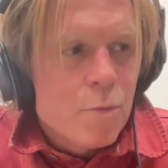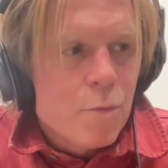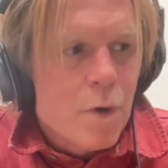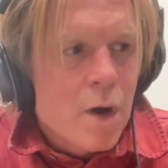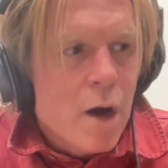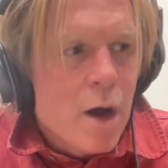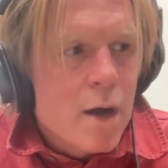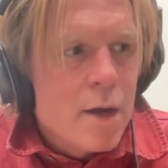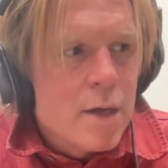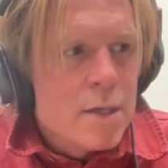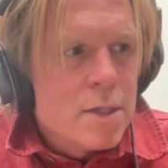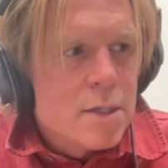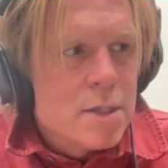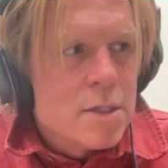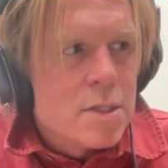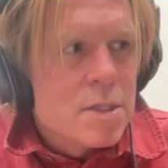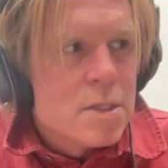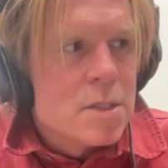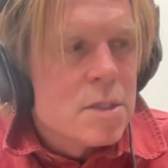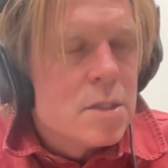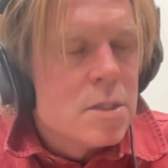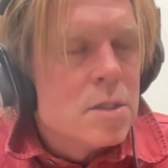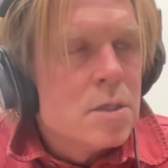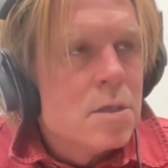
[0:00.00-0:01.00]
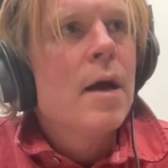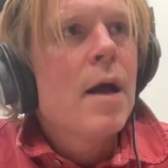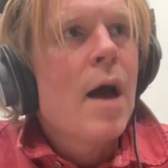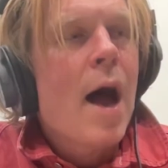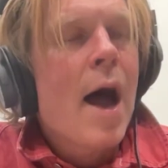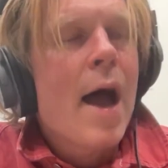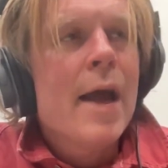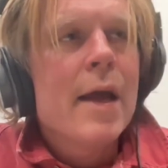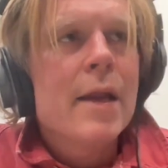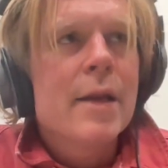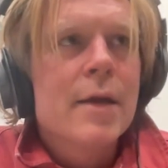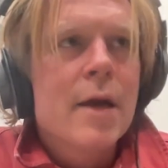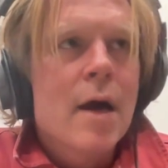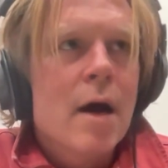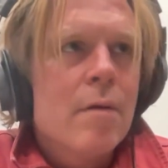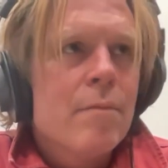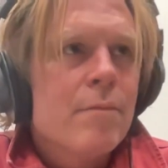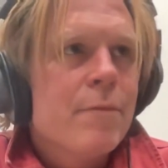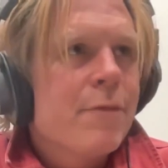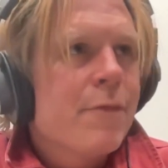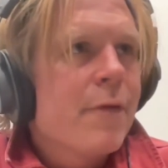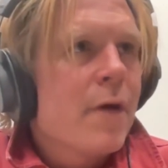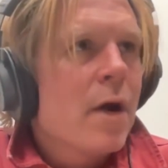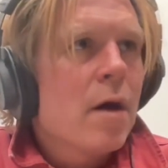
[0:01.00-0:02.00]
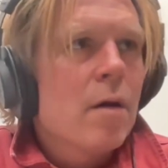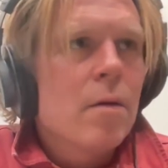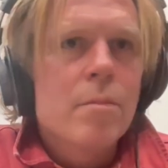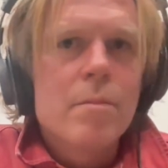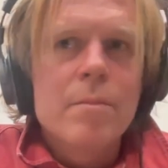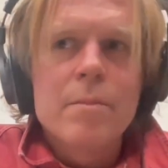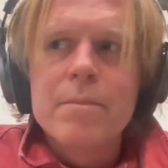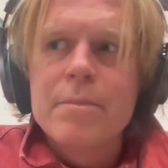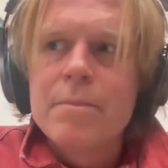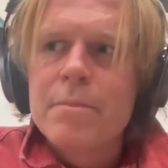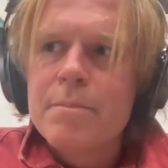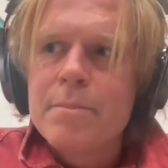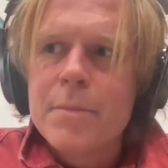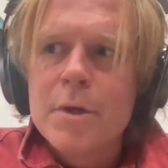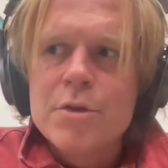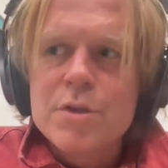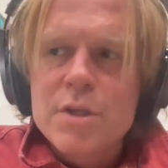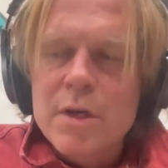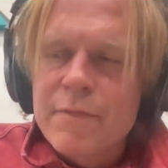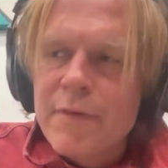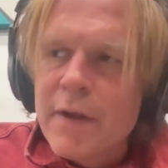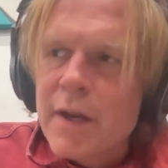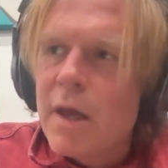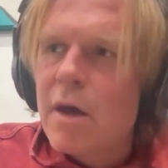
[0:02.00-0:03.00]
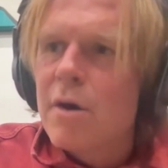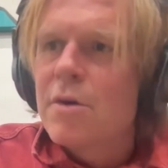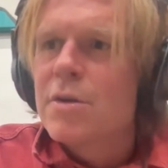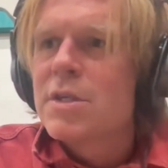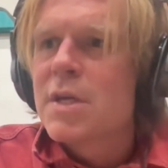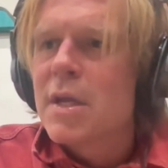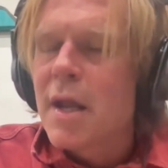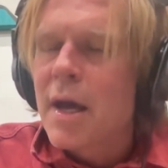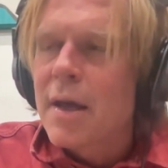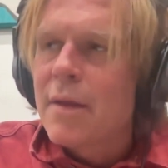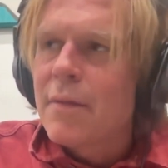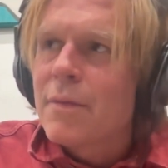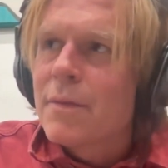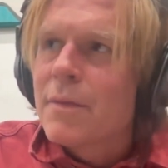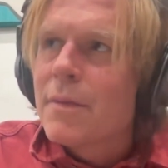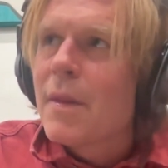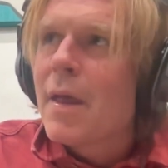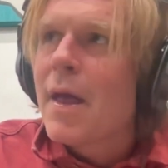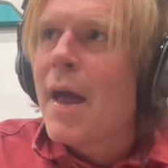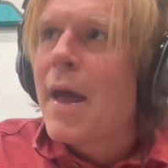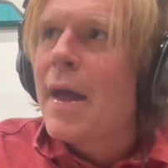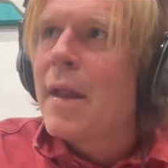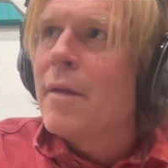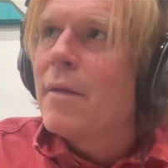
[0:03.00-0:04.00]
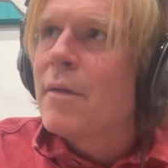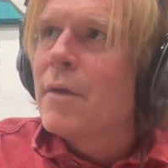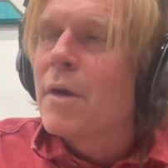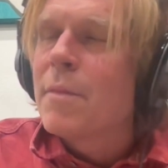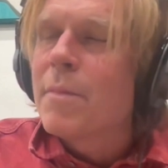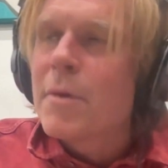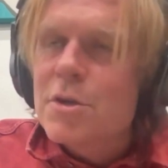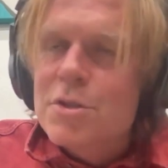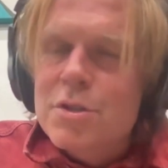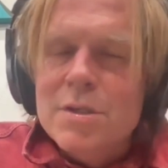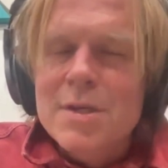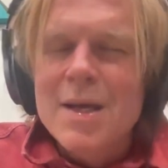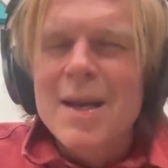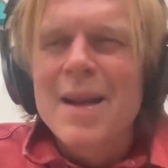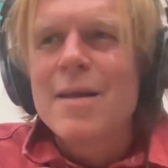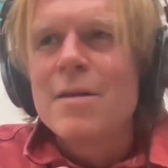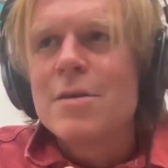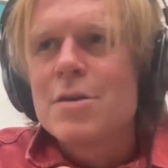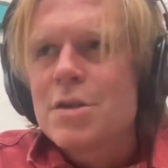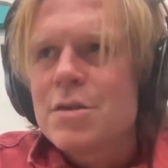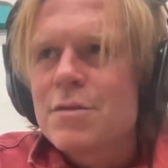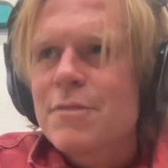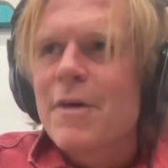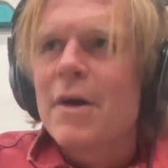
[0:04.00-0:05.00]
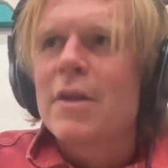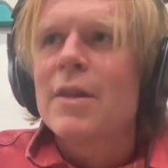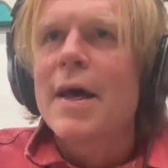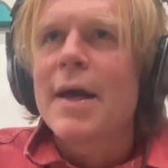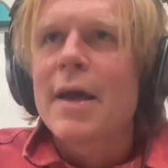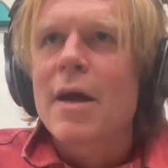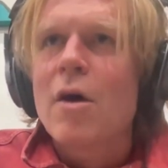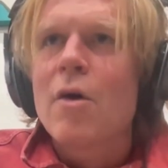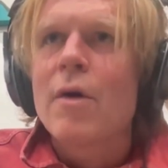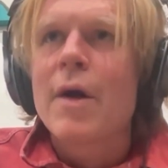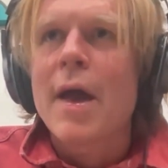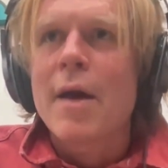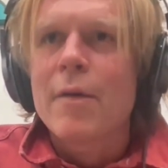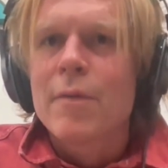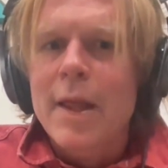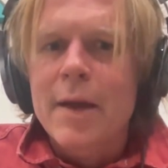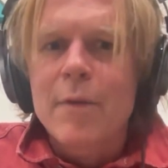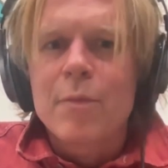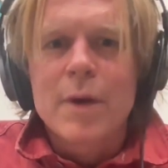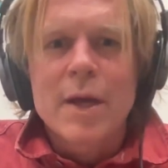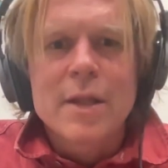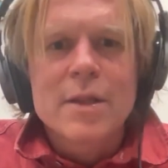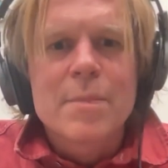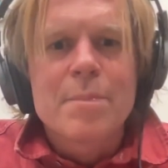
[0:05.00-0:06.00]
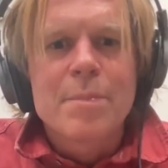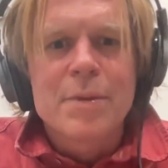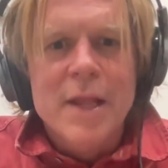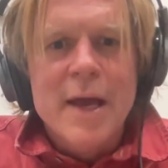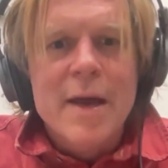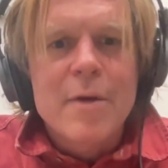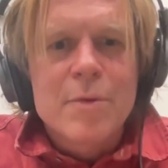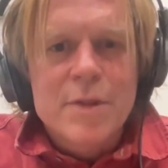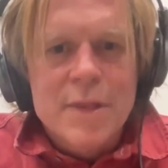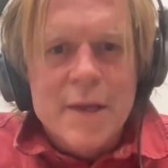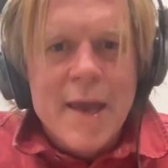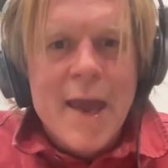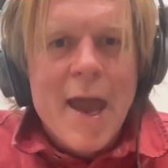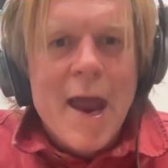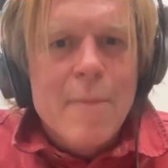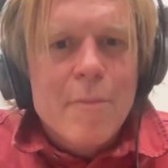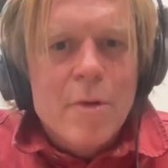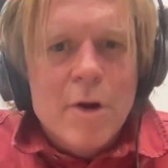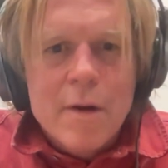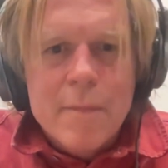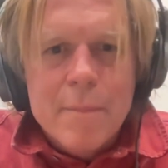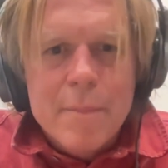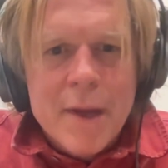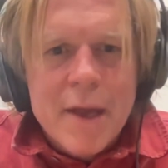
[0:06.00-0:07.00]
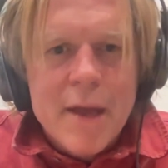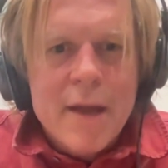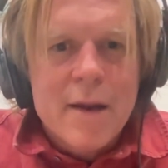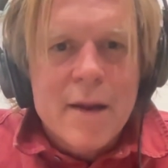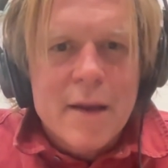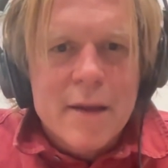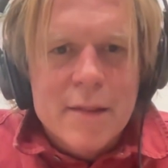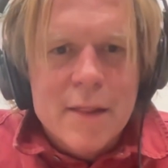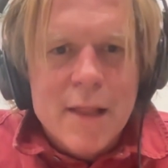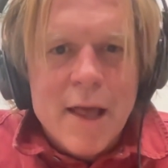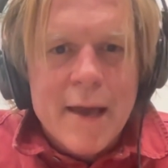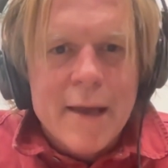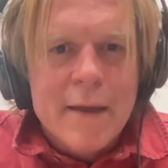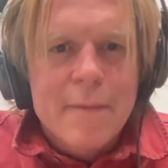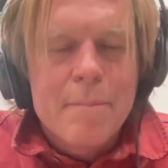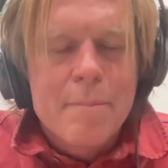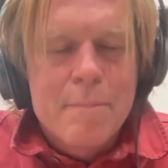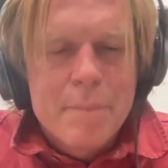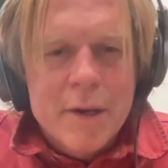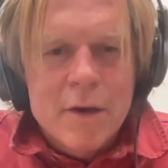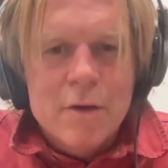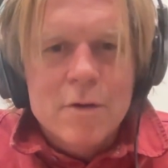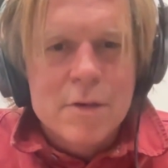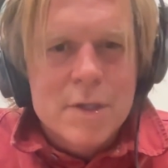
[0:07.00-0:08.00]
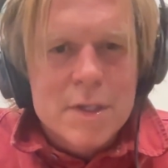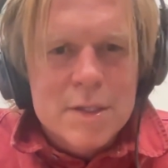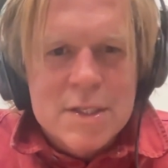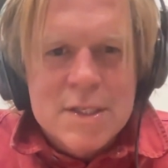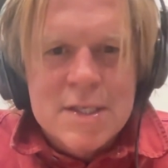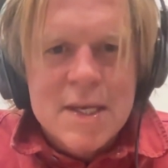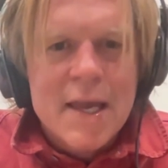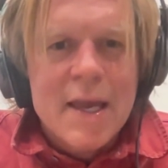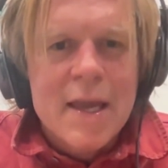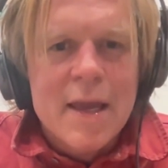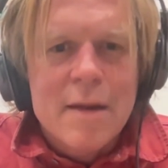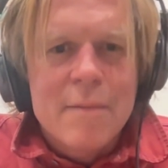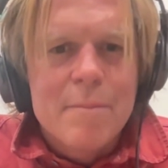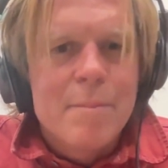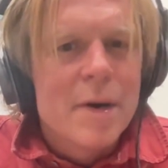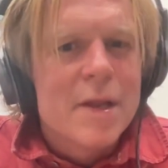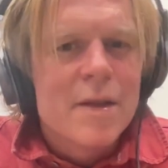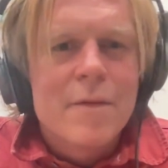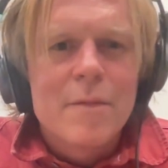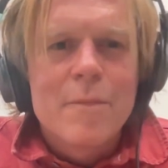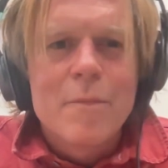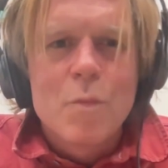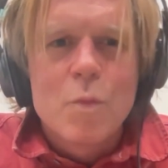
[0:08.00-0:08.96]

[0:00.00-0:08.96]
was I had come from music videos and commercials, and I just felt like, okay, like we get to play with the camera a bit and like build a scene, but